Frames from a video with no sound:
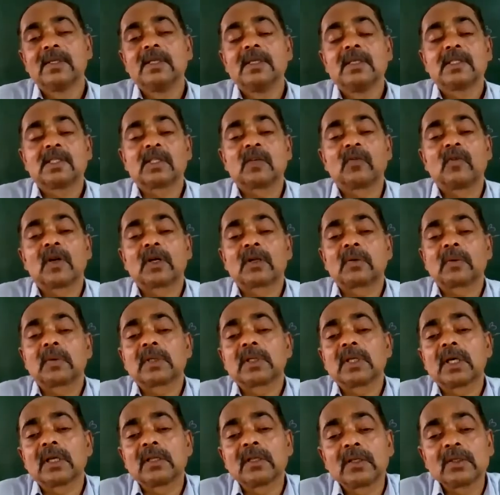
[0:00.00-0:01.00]
So what were
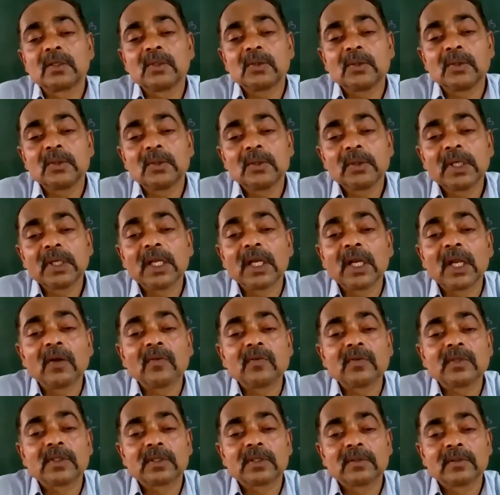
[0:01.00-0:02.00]
the other two? He
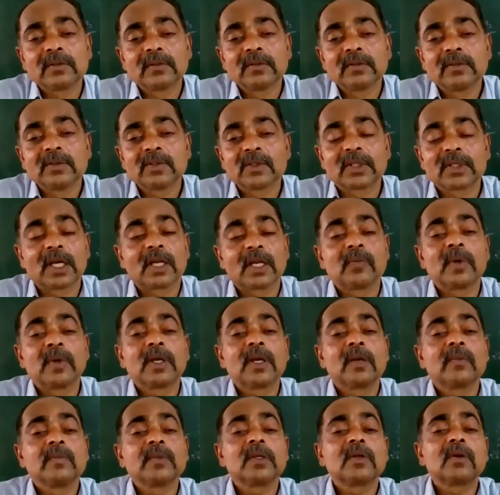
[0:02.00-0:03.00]
left. So that
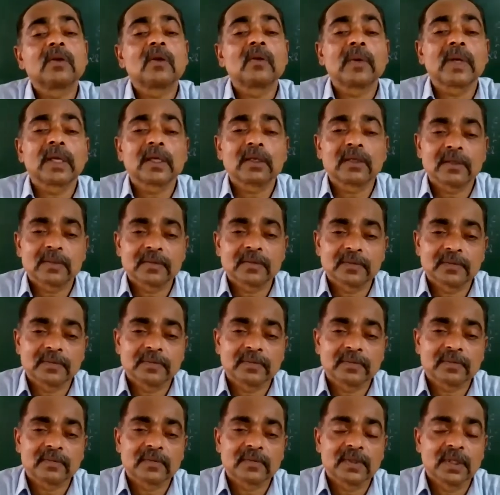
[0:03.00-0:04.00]
became the bromide.
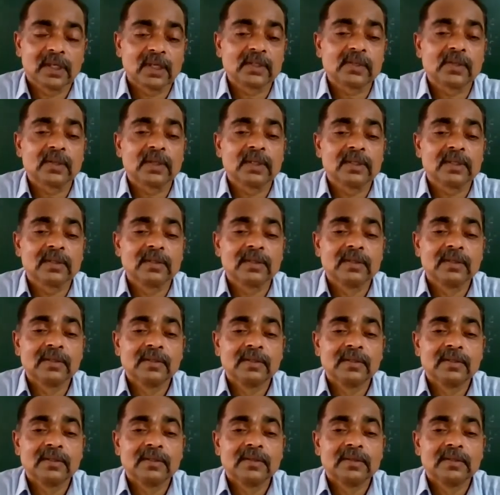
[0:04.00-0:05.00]
Understood it?
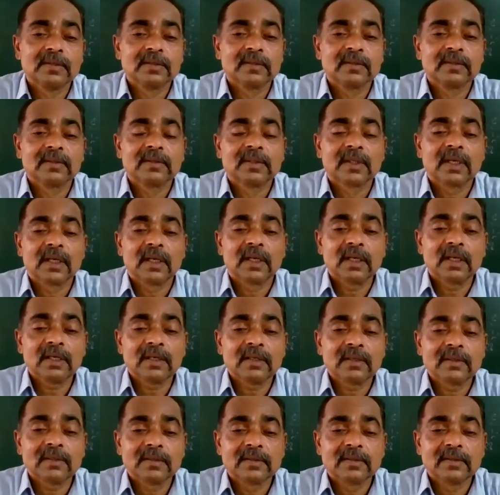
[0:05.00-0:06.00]

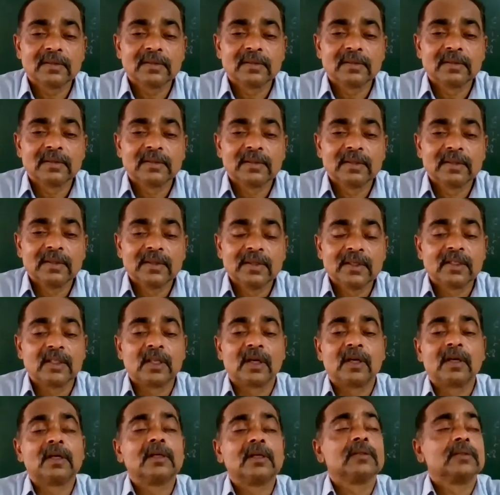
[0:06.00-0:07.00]
Clear?
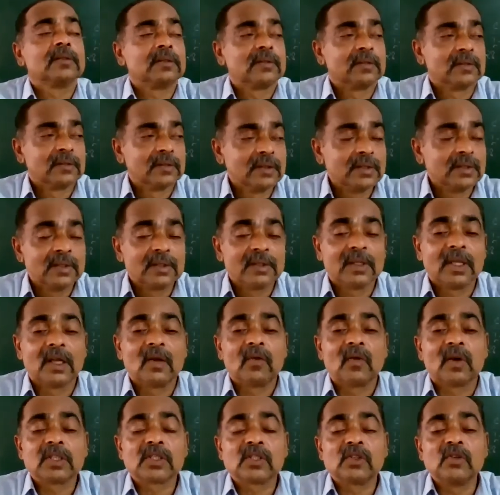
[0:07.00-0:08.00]
There
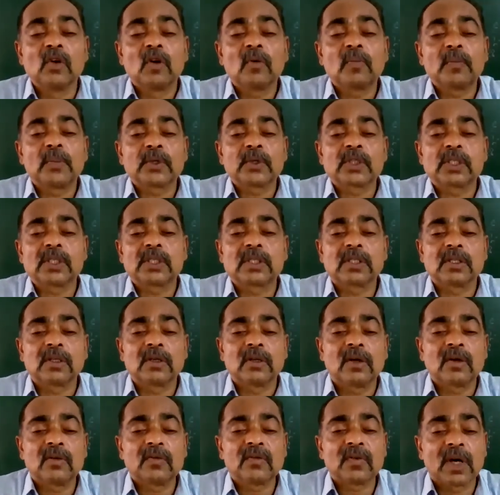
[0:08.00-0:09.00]
was no position
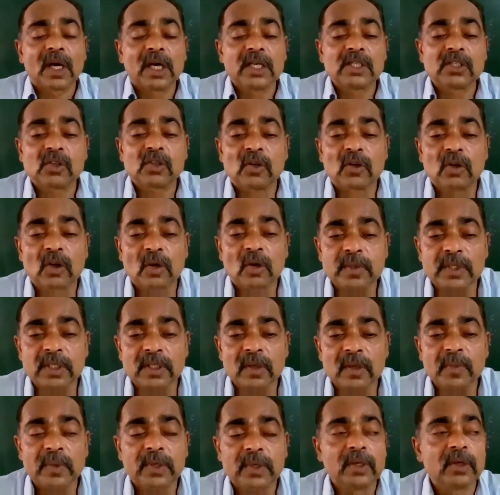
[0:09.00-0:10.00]
of isotopes in
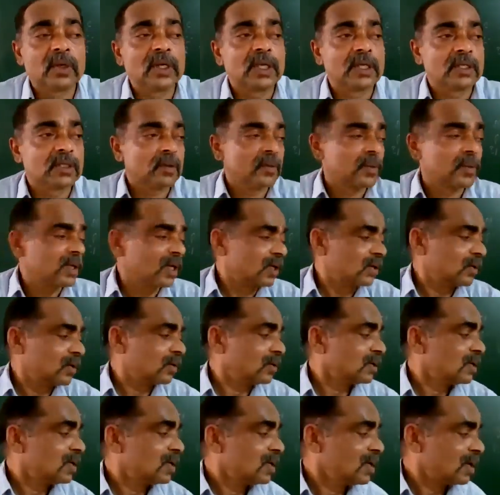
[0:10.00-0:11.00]
the periodic table, right
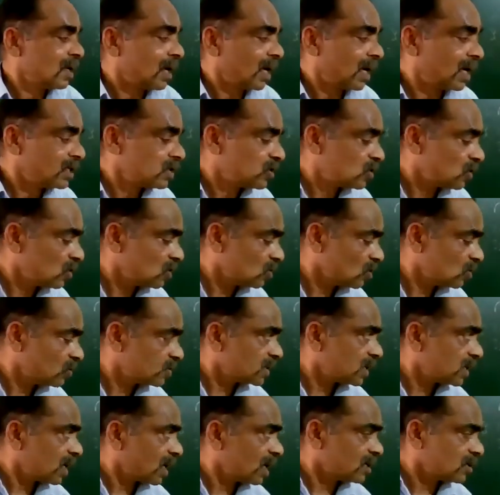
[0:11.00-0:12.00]
on?
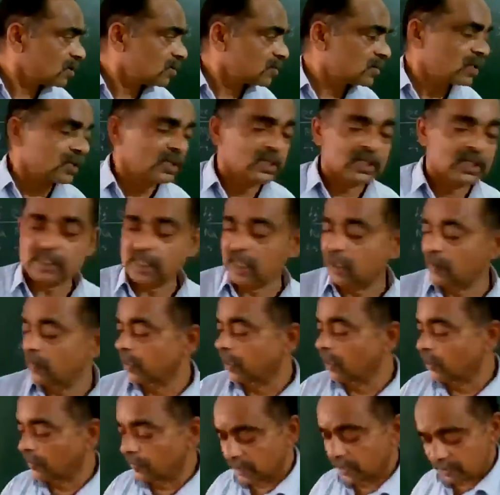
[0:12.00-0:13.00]
Isotopes are atoms of the same
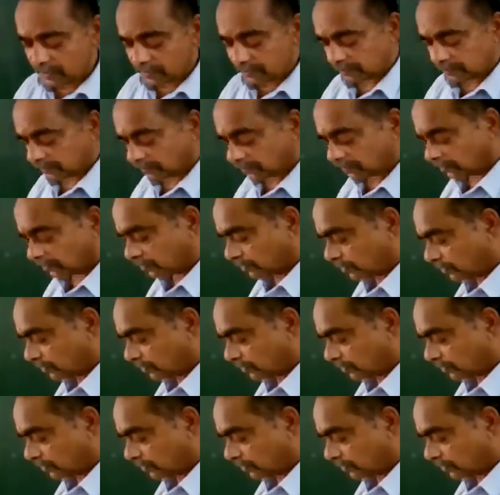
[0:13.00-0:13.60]
element.